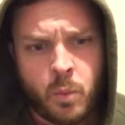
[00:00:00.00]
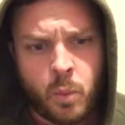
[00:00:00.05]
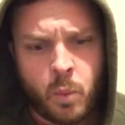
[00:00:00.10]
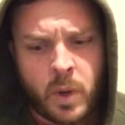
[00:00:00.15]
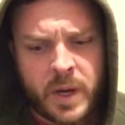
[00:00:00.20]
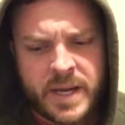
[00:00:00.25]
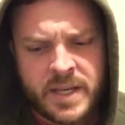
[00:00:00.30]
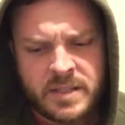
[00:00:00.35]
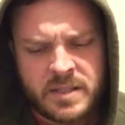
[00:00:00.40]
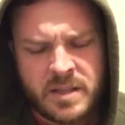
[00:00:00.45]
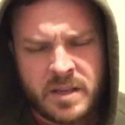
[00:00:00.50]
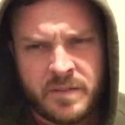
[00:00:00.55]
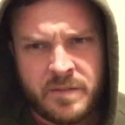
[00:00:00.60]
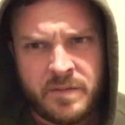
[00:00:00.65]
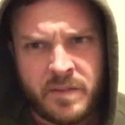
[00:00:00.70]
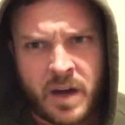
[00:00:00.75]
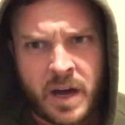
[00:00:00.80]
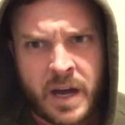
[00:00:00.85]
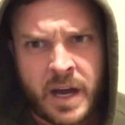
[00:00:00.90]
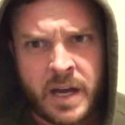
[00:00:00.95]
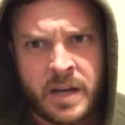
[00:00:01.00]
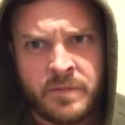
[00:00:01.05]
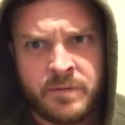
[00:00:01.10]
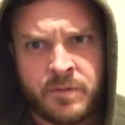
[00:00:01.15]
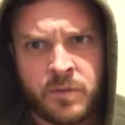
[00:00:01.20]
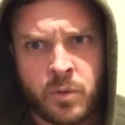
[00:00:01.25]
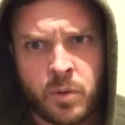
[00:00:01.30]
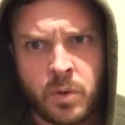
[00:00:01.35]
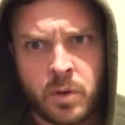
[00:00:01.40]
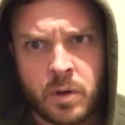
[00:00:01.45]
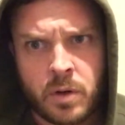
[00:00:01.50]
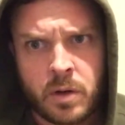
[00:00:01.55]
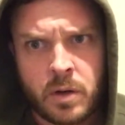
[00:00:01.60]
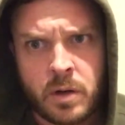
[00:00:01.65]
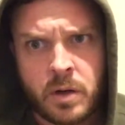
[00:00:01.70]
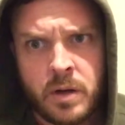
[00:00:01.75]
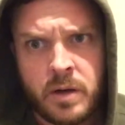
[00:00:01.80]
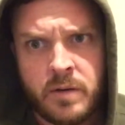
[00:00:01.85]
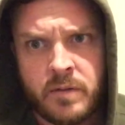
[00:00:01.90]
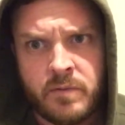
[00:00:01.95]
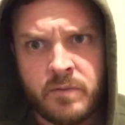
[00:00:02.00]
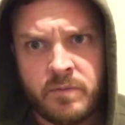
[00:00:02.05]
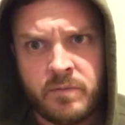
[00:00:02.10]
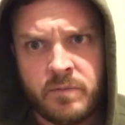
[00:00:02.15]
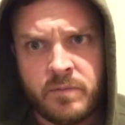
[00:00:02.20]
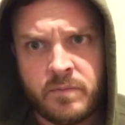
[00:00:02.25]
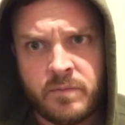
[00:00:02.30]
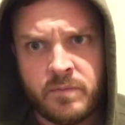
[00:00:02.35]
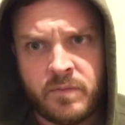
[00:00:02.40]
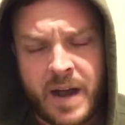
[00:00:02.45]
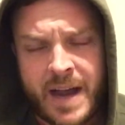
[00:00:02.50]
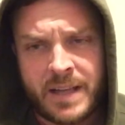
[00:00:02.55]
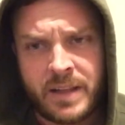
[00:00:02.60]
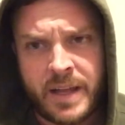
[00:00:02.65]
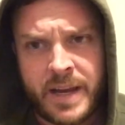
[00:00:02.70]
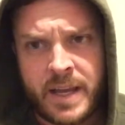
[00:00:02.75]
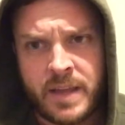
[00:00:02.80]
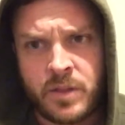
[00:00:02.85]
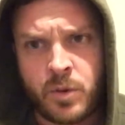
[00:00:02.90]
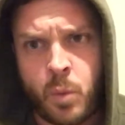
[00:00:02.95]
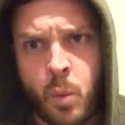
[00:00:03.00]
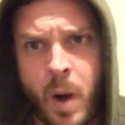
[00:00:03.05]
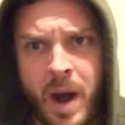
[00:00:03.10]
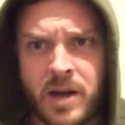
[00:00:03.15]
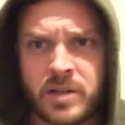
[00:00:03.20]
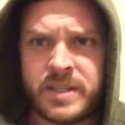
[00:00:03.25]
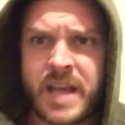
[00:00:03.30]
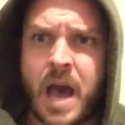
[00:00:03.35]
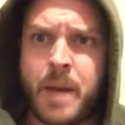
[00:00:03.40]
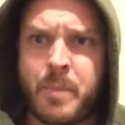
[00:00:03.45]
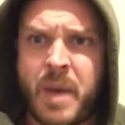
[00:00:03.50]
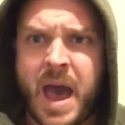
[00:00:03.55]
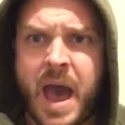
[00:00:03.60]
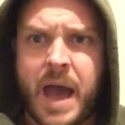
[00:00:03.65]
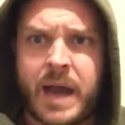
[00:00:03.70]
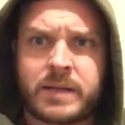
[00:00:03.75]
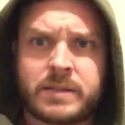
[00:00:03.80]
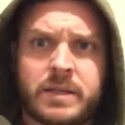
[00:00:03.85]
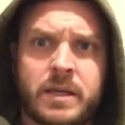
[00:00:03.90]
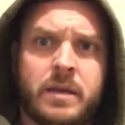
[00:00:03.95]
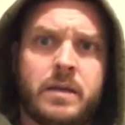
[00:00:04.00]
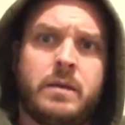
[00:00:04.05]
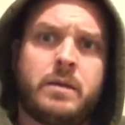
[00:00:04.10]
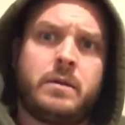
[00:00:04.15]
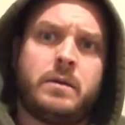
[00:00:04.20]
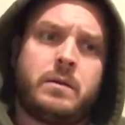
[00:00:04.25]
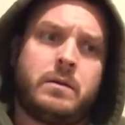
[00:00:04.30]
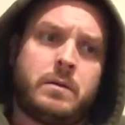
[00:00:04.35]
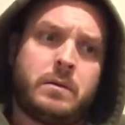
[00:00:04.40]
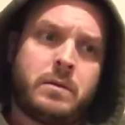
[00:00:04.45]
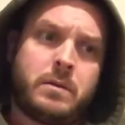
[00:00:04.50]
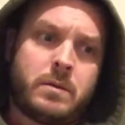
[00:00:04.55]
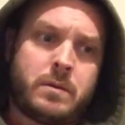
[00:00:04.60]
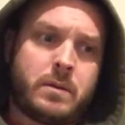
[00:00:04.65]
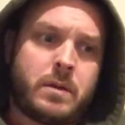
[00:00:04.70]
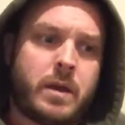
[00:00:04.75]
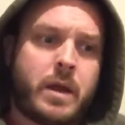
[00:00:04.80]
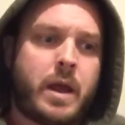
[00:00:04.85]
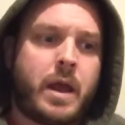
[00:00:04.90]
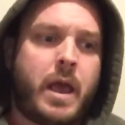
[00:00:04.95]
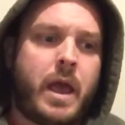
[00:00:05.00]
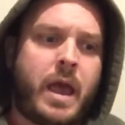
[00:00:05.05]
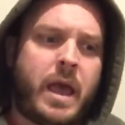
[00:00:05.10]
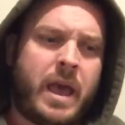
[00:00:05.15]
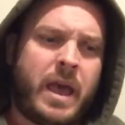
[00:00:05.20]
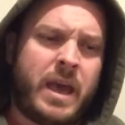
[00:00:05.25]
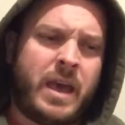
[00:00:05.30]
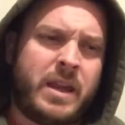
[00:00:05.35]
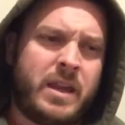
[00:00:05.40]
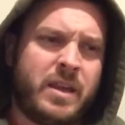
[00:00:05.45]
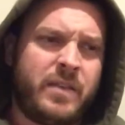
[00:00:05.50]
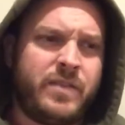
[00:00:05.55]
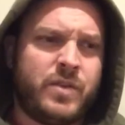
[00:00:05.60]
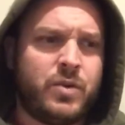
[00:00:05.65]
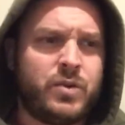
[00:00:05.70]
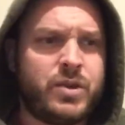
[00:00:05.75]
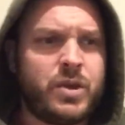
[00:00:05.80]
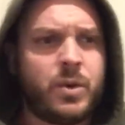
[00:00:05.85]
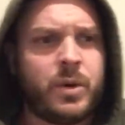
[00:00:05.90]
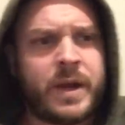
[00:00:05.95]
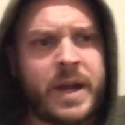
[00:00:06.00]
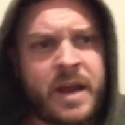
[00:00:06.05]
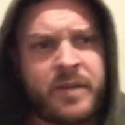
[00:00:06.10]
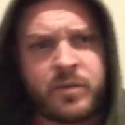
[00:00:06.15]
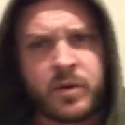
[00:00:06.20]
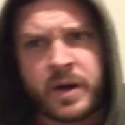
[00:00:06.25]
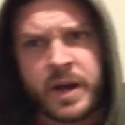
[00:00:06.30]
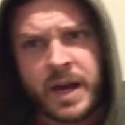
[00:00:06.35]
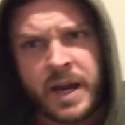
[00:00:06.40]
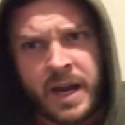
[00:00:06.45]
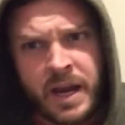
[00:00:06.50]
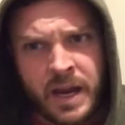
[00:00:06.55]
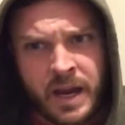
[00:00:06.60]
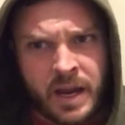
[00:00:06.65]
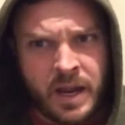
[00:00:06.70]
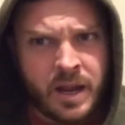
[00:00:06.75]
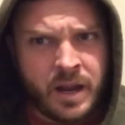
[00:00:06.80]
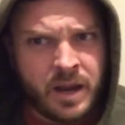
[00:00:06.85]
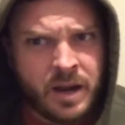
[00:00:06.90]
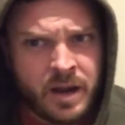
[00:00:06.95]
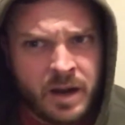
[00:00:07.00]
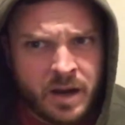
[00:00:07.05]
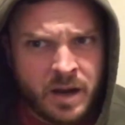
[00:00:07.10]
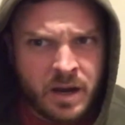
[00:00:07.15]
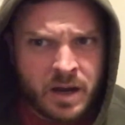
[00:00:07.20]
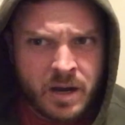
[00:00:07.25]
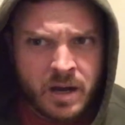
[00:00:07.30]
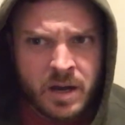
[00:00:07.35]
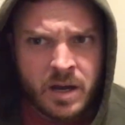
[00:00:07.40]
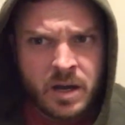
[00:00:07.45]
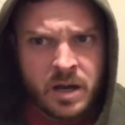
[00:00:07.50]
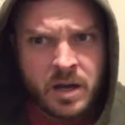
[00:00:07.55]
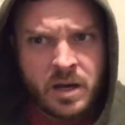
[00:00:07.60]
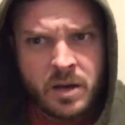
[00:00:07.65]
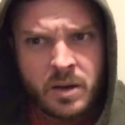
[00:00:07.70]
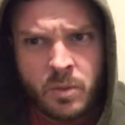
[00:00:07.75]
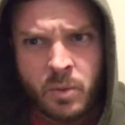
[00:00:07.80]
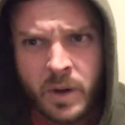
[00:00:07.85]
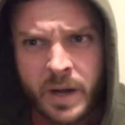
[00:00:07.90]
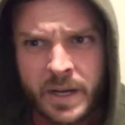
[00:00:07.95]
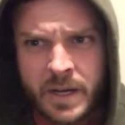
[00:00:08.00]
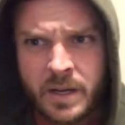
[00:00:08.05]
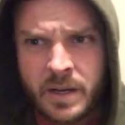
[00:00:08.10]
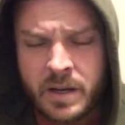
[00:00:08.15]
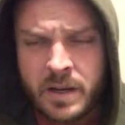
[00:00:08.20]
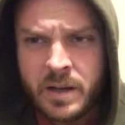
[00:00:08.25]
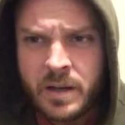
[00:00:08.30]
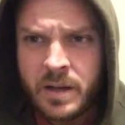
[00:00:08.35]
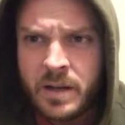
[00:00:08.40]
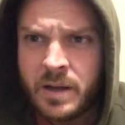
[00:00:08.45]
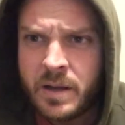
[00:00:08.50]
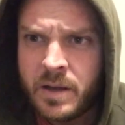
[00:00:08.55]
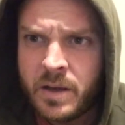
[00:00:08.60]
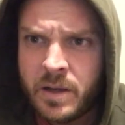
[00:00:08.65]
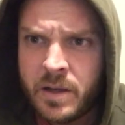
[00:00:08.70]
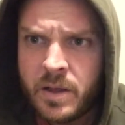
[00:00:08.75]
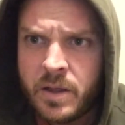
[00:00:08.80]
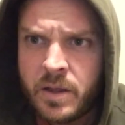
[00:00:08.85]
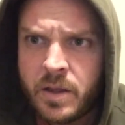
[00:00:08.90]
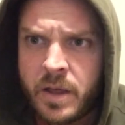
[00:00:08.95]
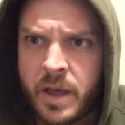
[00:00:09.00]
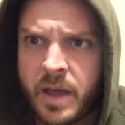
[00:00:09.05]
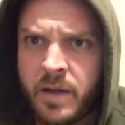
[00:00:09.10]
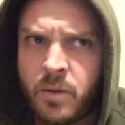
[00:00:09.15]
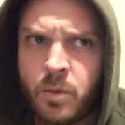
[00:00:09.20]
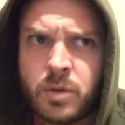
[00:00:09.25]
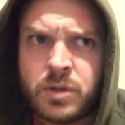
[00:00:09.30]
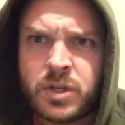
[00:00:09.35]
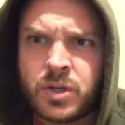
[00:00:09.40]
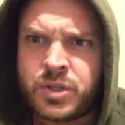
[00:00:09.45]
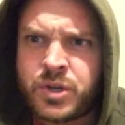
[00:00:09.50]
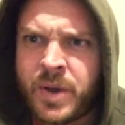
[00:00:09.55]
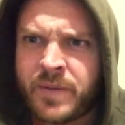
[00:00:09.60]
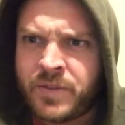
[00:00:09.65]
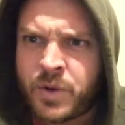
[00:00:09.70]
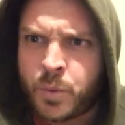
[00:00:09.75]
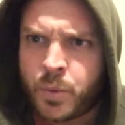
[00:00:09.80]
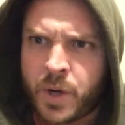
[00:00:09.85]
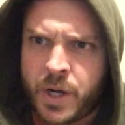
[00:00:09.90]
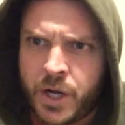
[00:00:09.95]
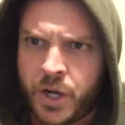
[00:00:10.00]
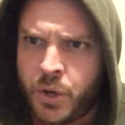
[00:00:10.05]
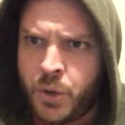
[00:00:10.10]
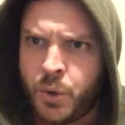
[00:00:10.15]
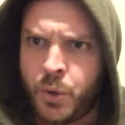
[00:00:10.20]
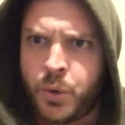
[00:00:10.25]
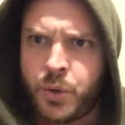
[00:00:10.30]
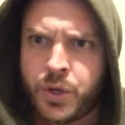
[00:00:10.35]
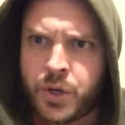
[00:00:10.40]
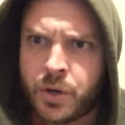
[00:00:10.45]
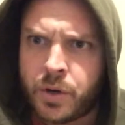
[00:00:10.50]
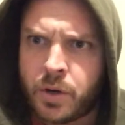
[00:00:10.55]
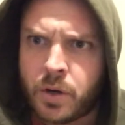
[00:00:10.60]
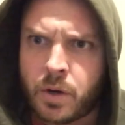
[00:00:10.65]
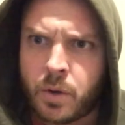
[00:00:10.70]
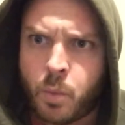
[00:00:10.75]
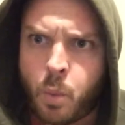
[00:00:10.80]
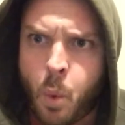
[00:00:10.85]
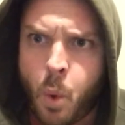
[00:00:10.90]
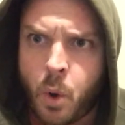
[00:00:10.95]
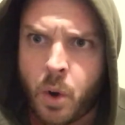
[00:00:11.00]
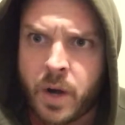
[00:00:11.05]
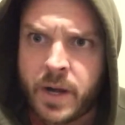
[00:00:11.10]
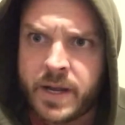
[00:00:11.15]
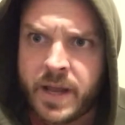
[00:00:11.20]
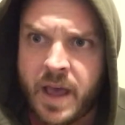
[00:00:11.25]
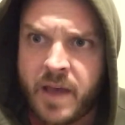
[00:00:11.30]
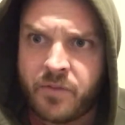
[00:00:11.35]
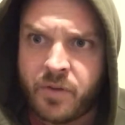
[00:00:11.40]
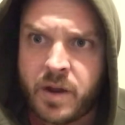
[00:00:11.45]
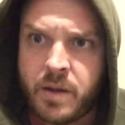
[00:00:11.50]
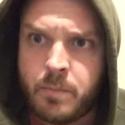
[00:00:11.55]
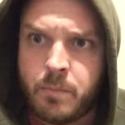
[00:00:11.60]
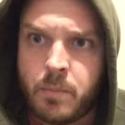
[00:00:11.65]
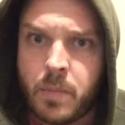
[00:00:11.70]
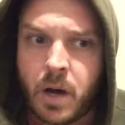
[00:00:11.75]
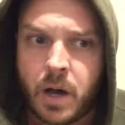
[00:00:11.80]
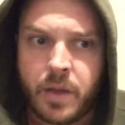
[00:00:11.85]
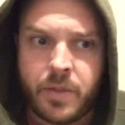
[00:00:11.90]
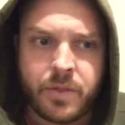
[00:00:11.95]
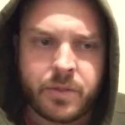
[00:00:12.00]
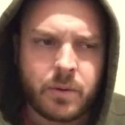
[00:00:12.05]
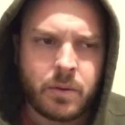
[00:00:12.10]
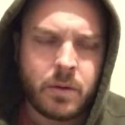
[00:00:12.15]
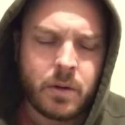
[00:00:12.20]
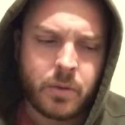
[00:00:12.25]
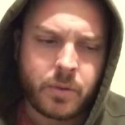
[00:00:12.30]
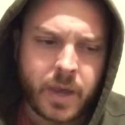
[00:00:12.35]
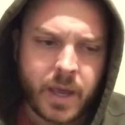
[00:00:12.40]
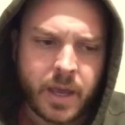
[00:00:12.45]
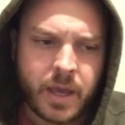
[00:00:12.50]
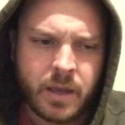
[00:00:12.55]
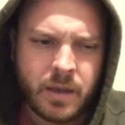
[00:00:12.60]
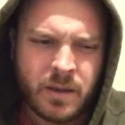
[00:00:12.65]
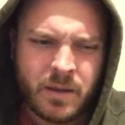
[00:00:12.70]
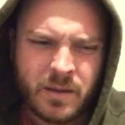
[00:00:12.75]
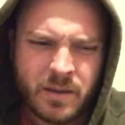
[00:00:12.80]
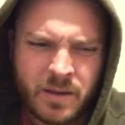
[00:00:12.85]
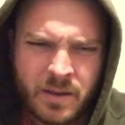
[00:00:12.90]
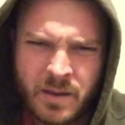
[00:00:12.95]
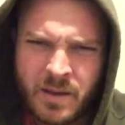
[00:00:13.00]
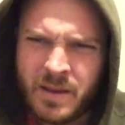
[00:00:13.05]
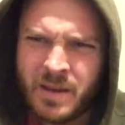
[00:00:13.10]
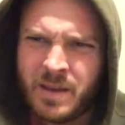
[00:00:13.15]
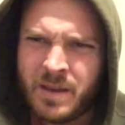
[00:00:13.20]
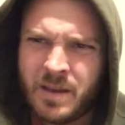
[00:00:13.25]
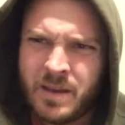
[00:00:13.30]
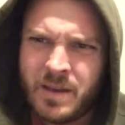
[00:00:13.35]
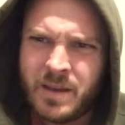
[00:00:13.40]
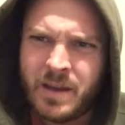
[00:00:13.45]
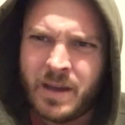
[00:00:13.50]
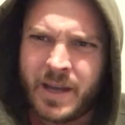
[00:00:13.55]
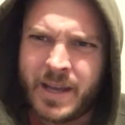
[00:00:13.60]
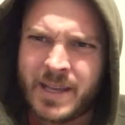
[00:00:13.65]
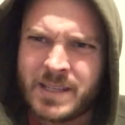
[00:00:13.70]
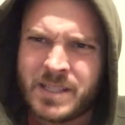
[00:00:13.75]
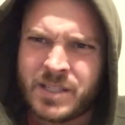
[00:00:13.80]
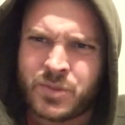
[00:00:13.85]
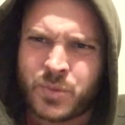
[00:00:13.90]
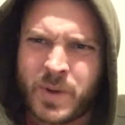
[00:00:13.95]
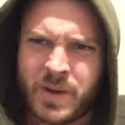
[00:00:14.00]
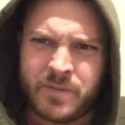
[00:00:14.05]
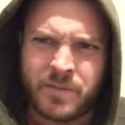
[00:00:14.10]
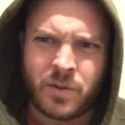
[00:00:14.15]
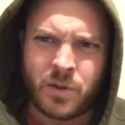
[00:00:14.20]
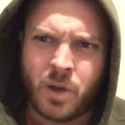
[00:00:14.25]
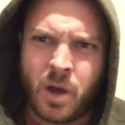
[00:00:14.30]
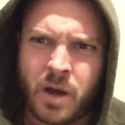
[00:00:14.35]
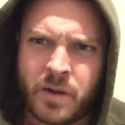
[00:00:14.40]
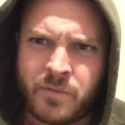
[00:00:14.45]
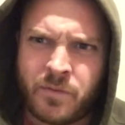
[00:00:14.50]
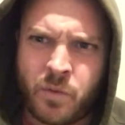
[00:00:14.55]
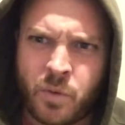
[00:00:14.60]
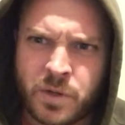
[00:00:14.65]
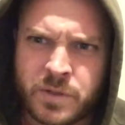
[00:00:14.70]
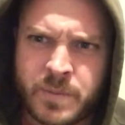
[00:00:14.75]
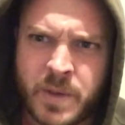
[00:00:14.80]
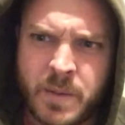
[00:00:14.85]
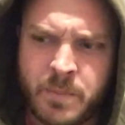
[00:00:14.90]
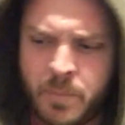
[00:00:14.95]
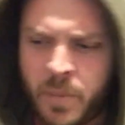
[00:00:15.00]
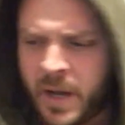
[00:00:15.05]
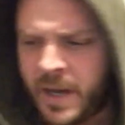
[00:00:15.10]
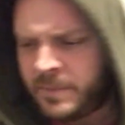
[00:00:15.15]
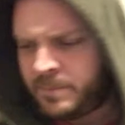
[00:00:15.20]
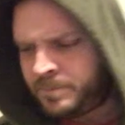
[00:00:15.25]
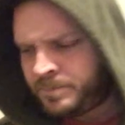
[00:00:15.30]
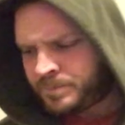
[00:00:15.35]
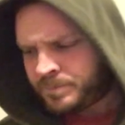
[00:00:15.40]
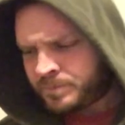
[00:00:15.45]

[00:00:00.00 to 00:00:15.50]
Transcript: what is the fine for violating the Wiretap Act? And if you do it every, what? Don't you have to renew your warrant every month? Okay. I guess it's written for law enforcement, but